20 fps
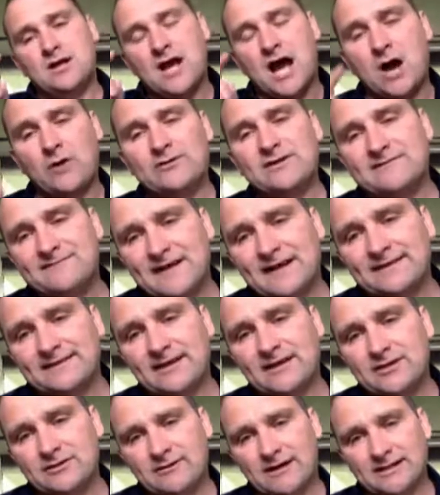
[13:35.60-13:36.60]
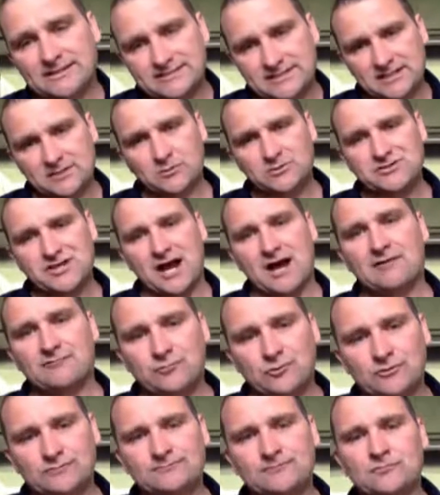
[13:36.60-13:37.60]
How do you validate your idea once you have
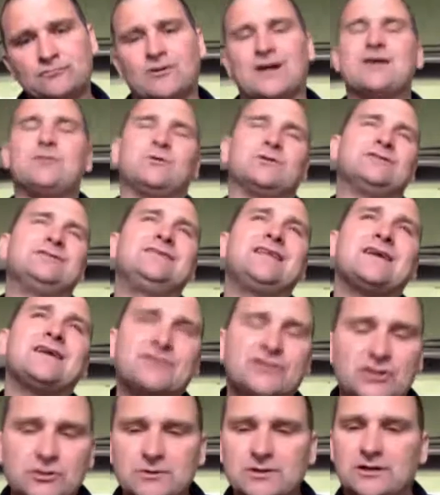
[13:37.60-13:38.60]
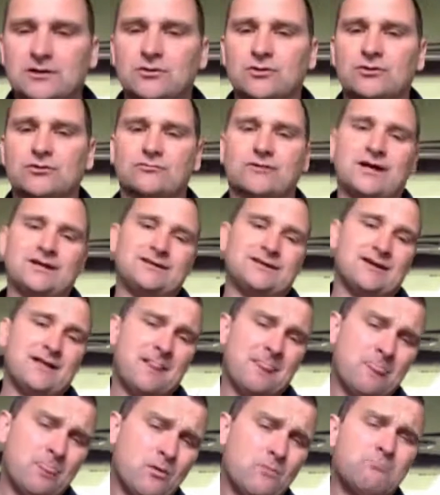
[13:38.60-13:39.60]
one, right? Well, never do it alone, right?
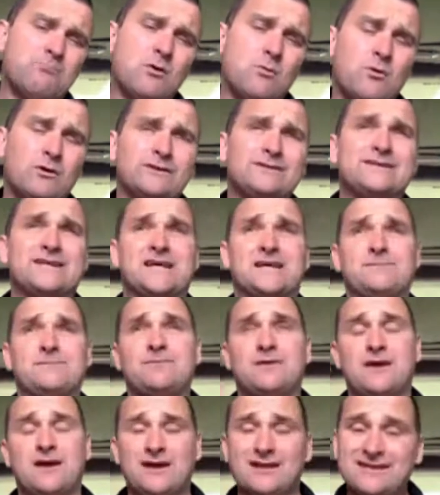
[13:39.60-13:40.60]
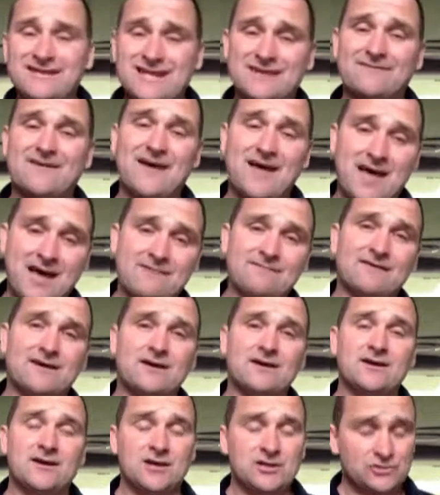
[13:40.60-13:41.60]
Number one tip: never
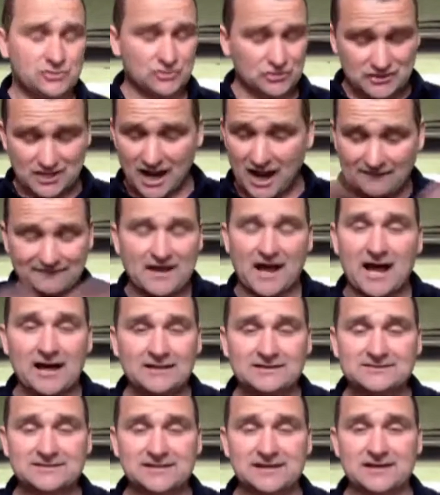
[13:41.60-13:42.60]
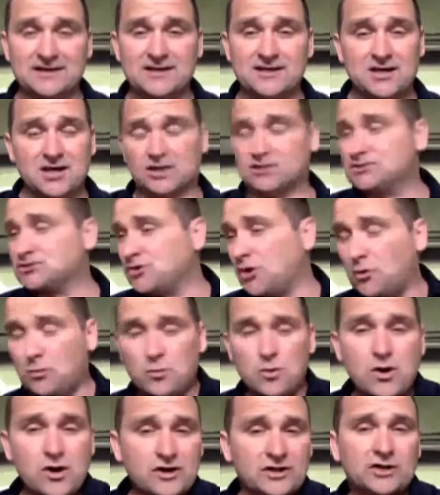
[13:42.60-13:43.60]
ever just have your idea and start
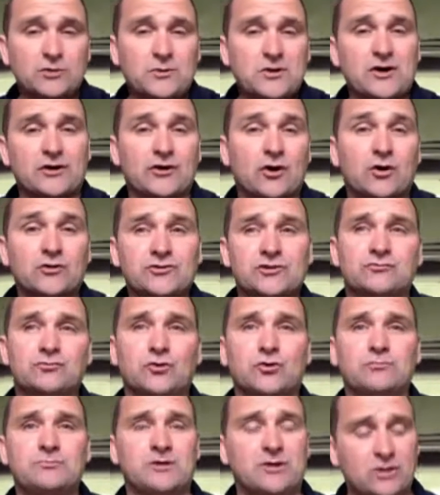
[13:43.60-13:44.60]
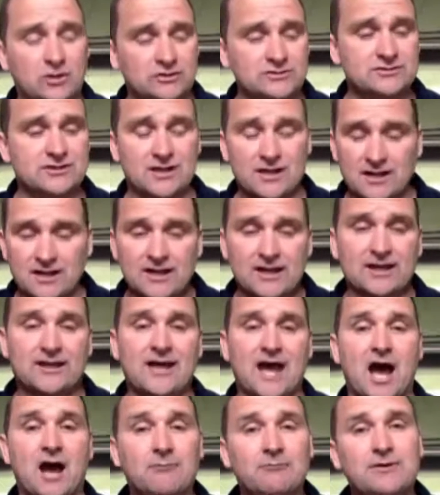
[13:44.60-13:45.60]
working away on it on your own, because it
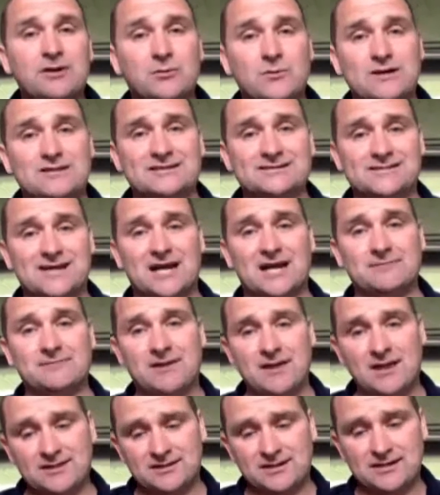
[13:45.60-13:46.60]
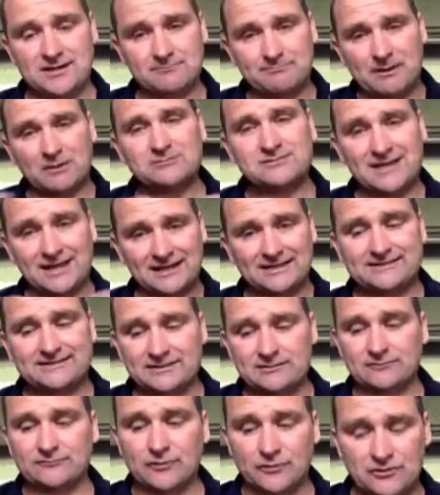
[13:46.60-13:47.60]
can be a waste of time. You need to bounce that
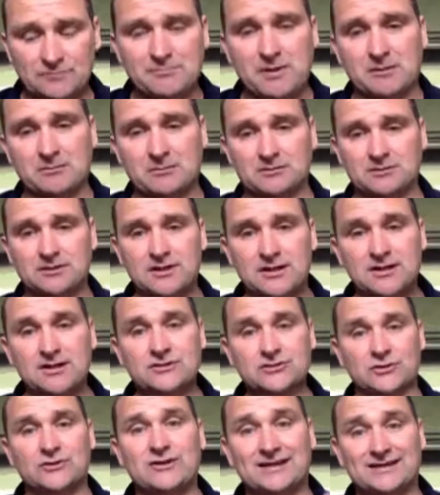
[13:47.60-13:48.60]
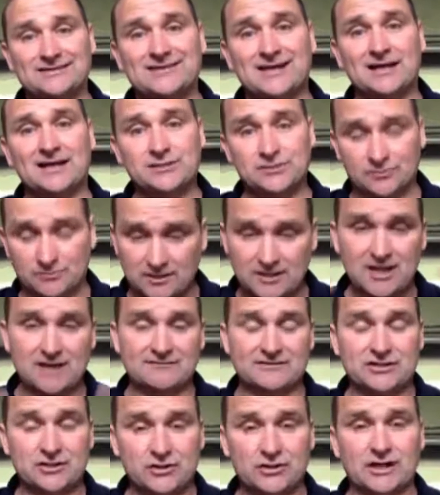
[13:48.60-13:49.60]
idea off other people so they can tell you
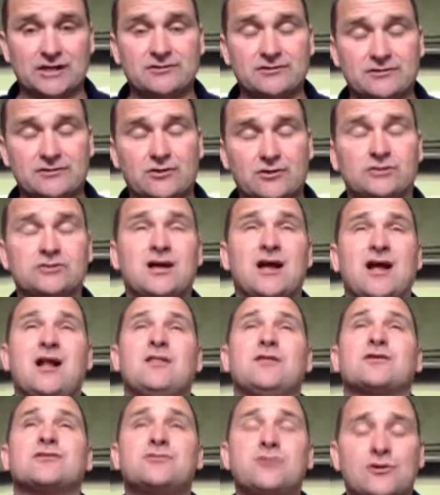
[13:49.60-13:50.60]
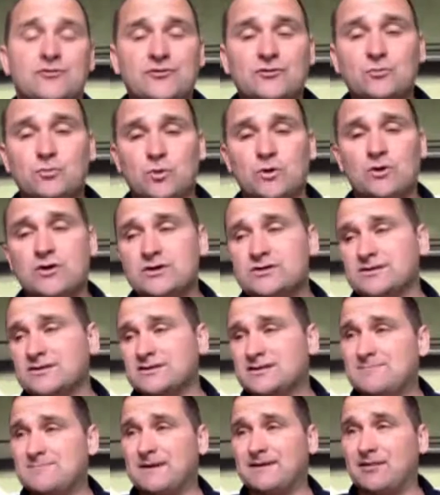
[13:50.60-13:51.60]
if it's a good idea or not. There's nothing worse
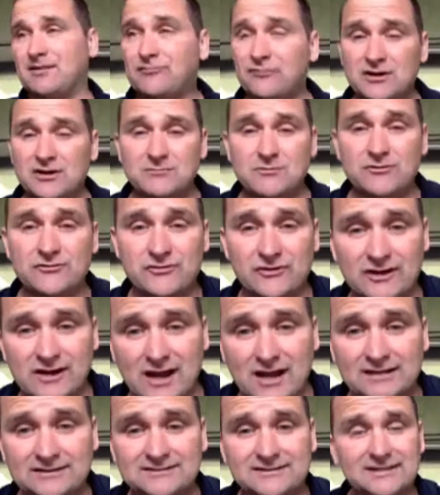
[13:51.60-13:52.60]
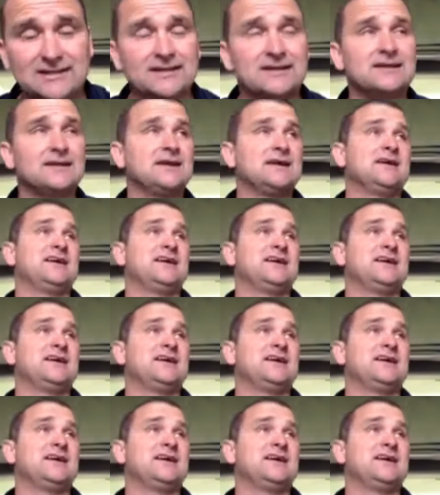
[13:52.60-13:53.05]
than spending 3 months on an idea